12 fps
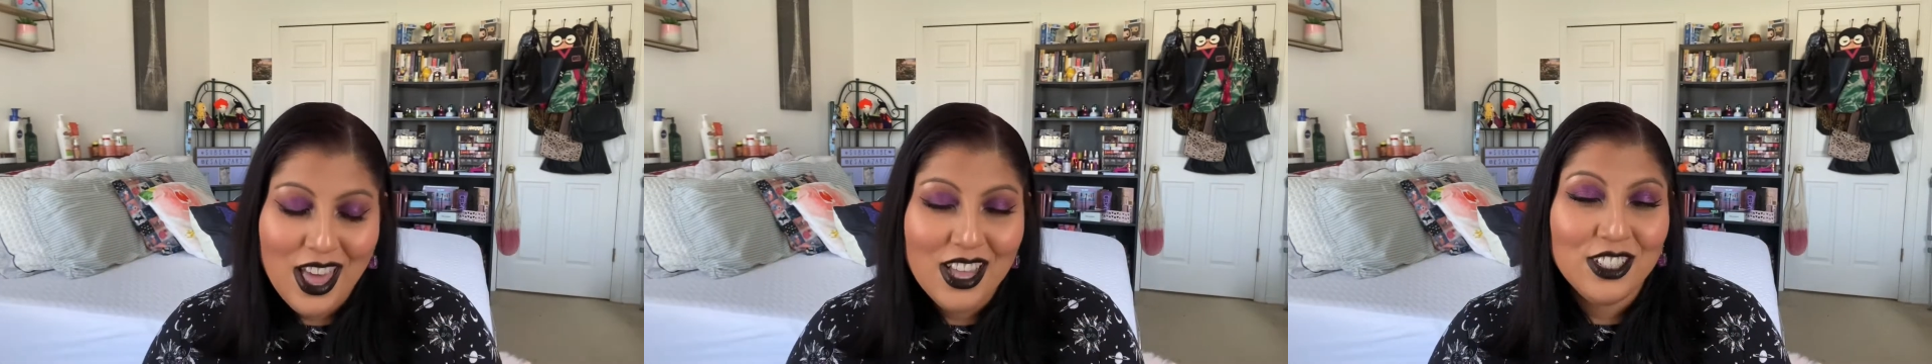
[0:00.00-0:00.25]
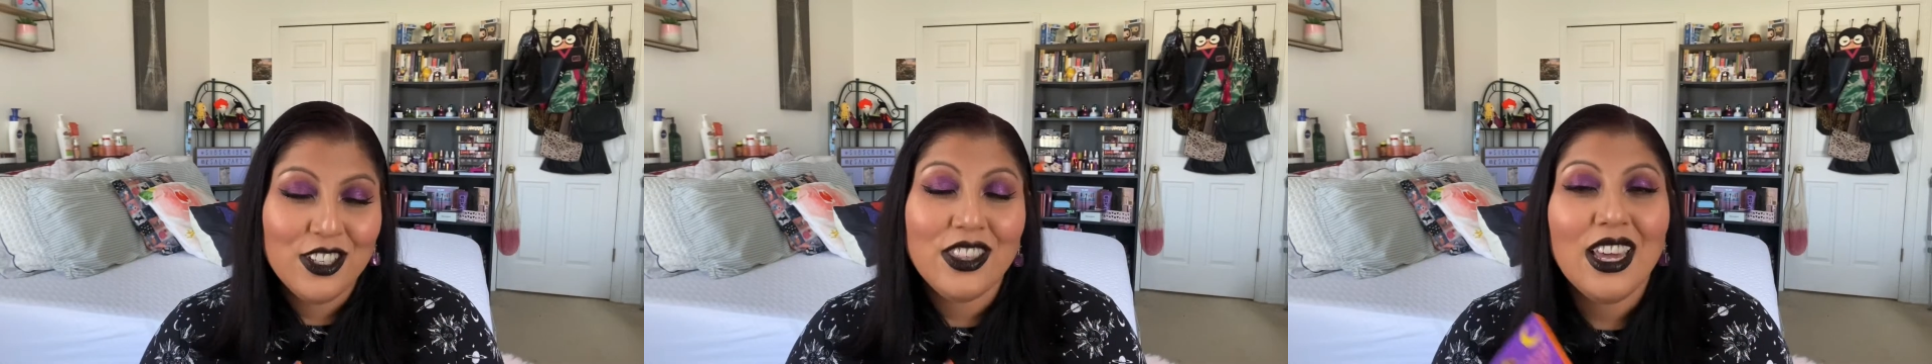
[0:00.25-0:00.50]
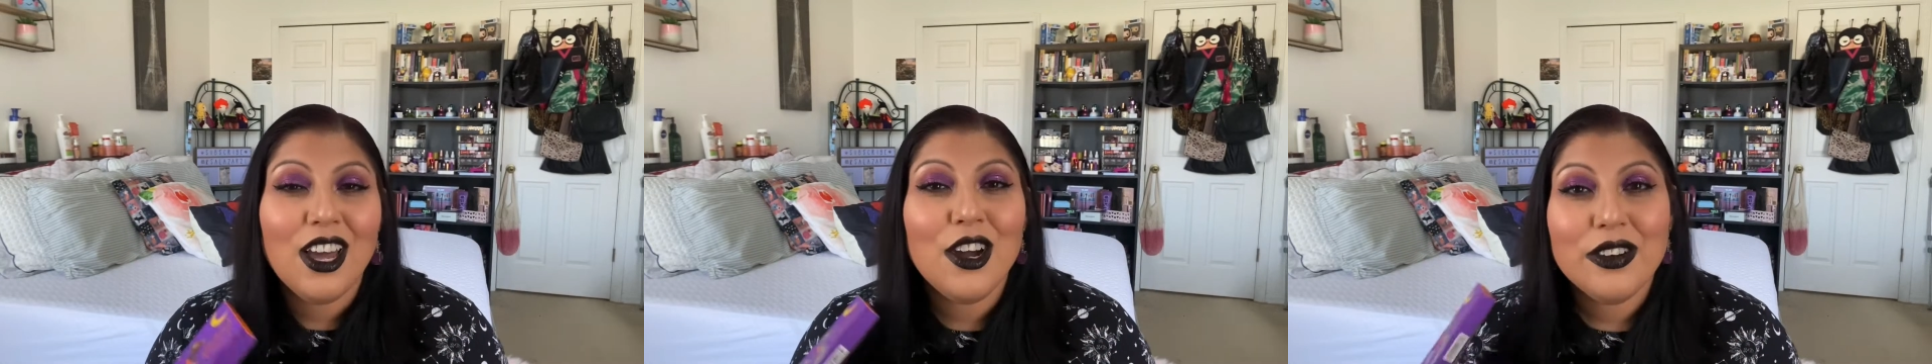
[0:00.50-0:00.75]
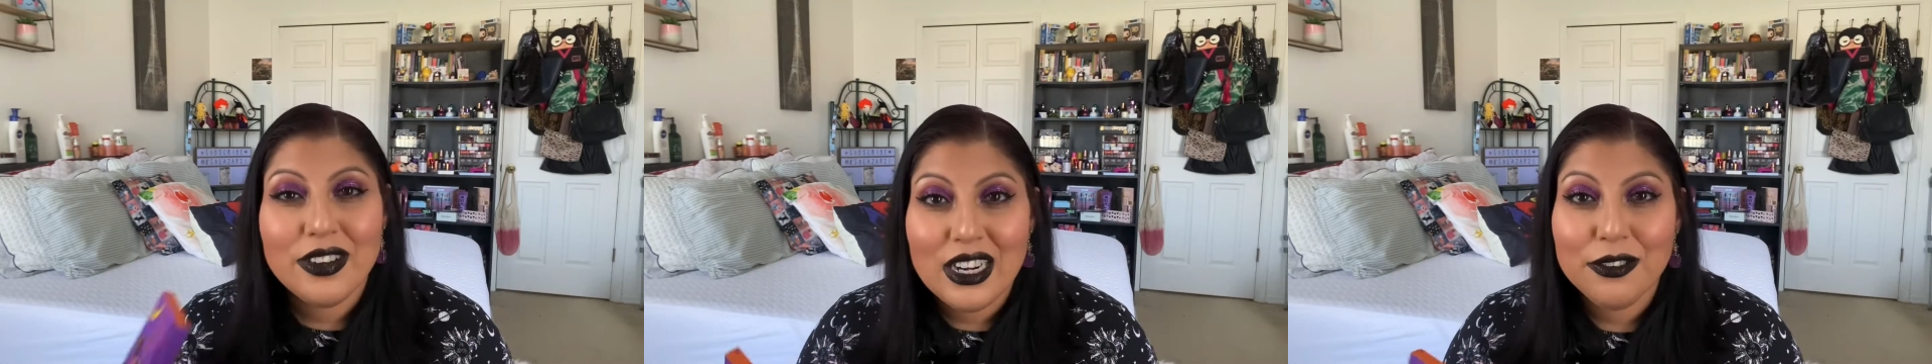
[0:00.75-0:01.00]
So they
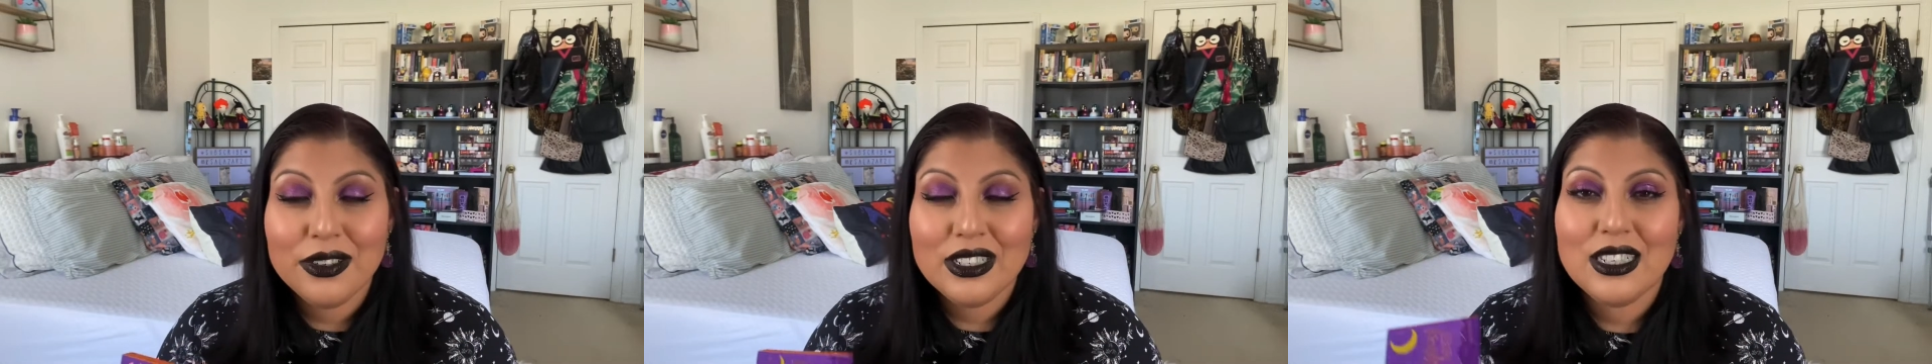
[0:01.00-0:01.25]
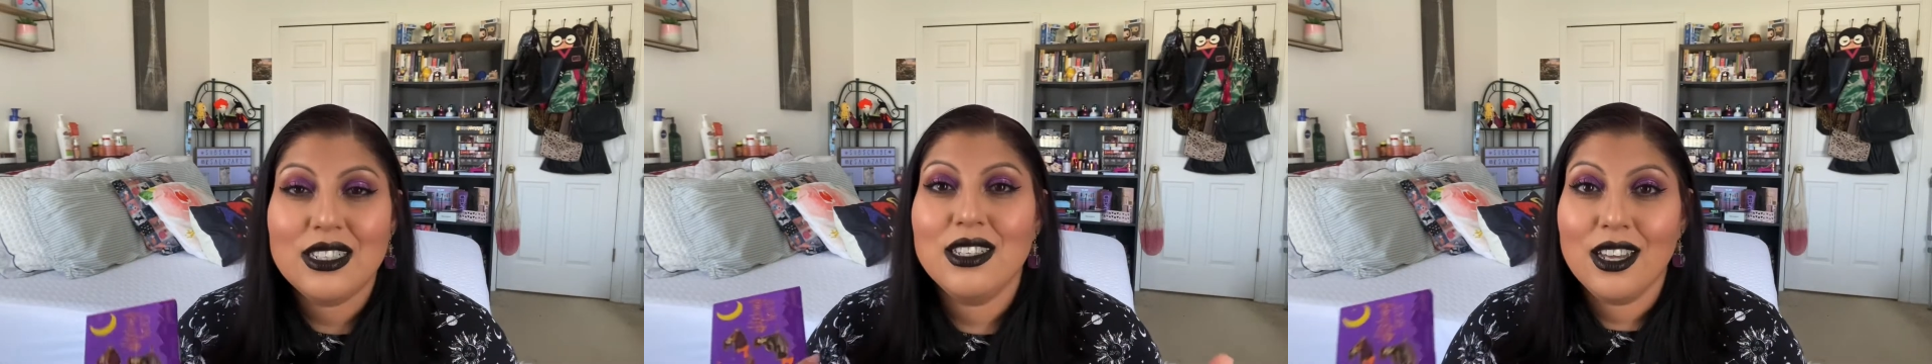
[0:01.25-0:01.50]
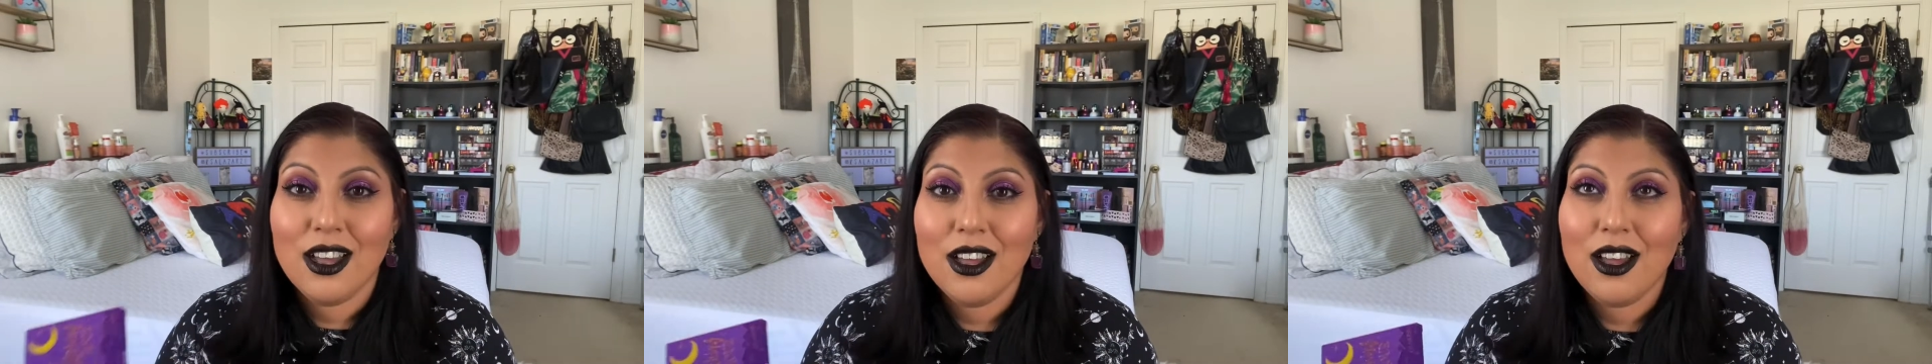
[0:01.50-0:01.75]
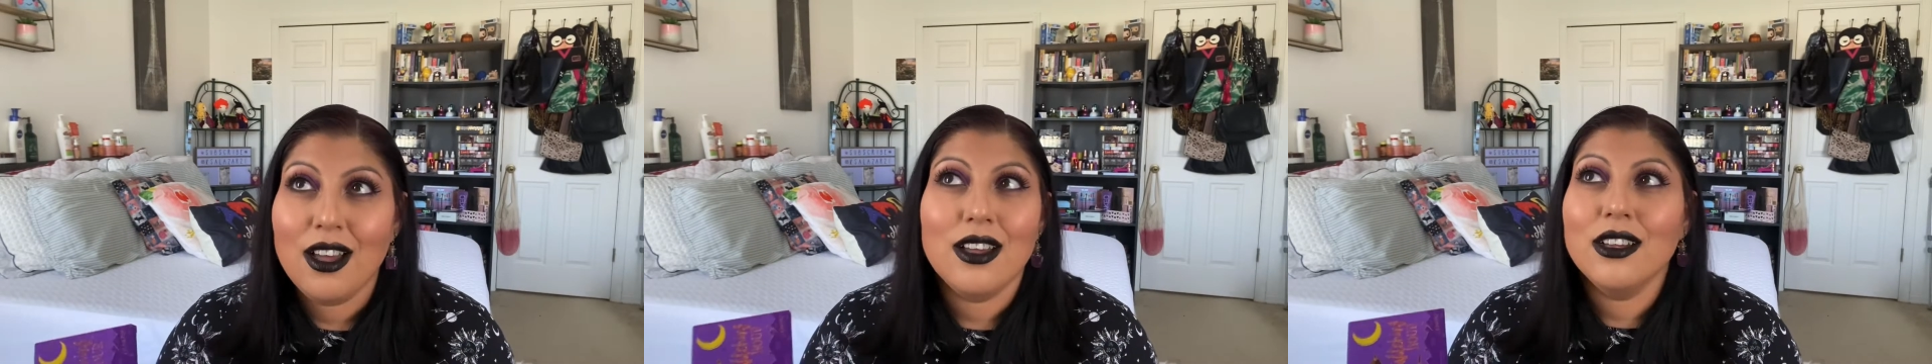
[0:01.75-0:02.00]
already released a
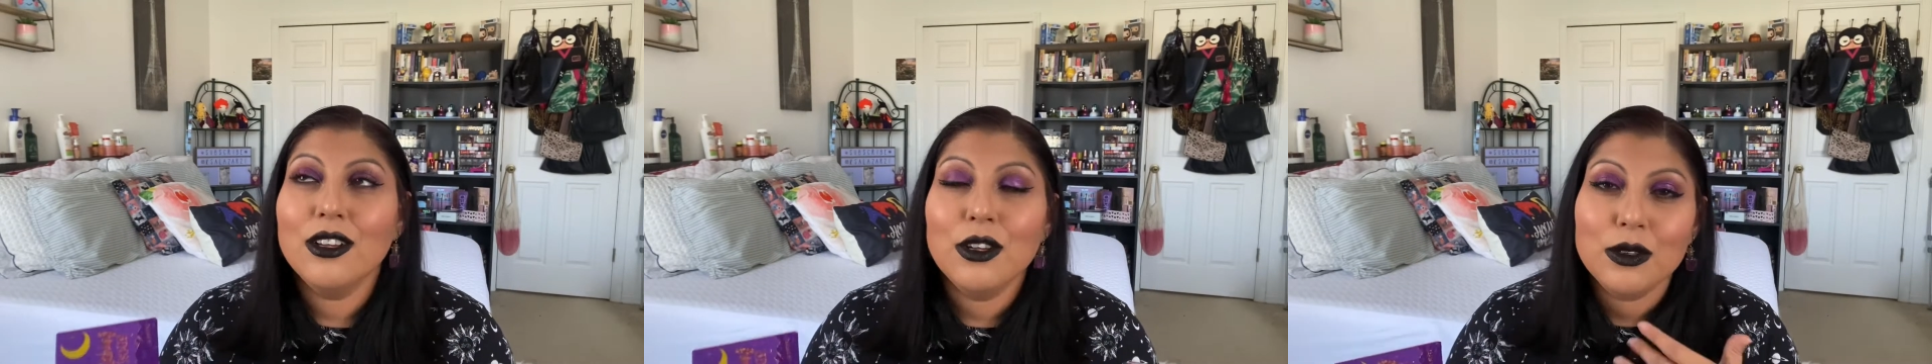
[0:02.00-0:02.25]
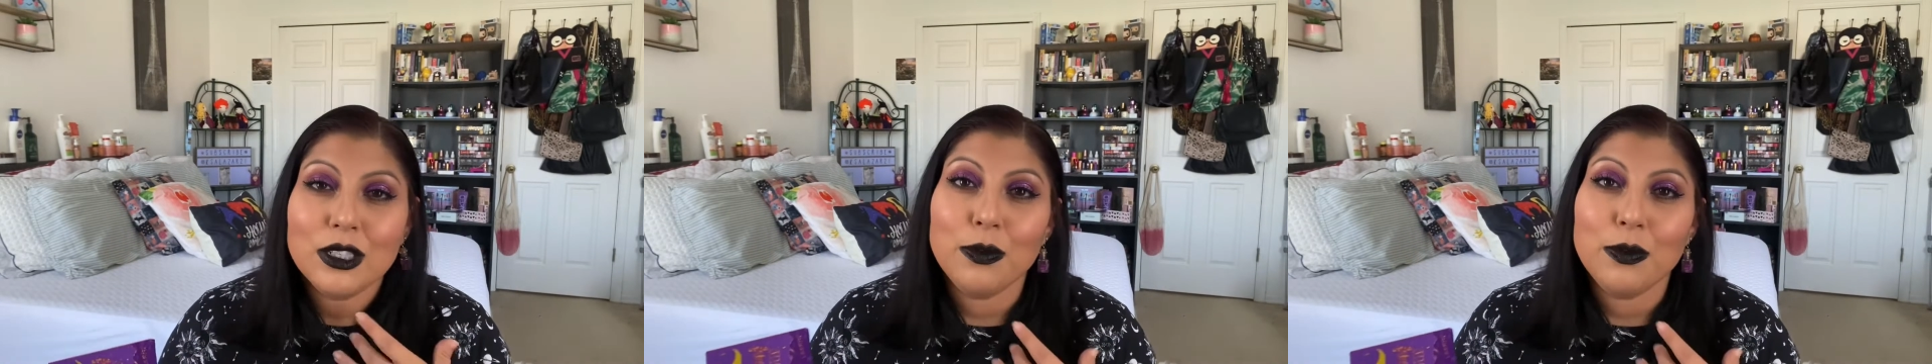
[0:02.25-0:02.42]
Hocus